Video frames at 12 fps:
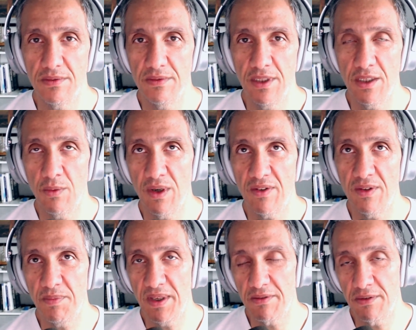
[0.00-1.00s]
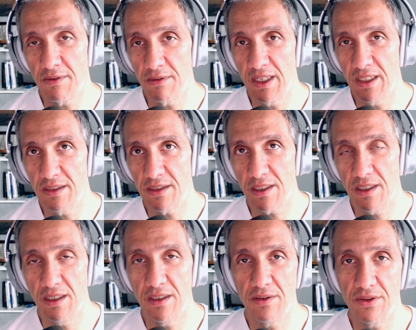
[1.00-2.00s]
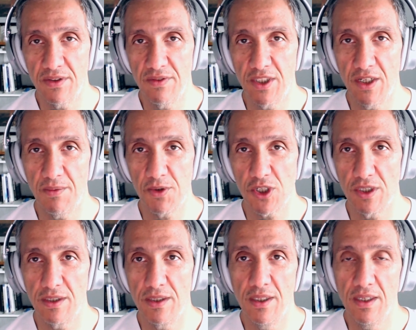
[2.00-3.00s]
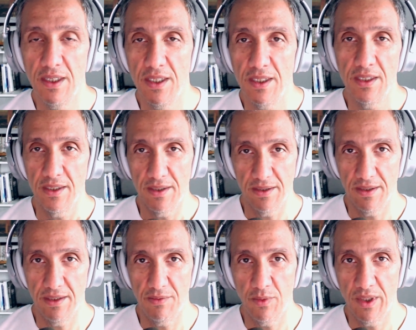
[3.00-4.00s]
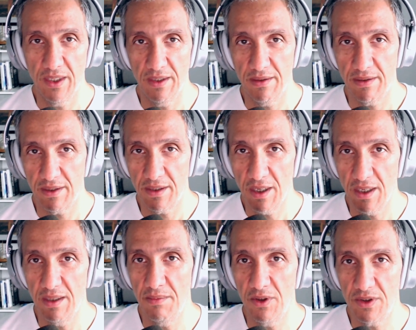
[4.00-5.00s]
one of the greatest hurdles of adoption with Kotlin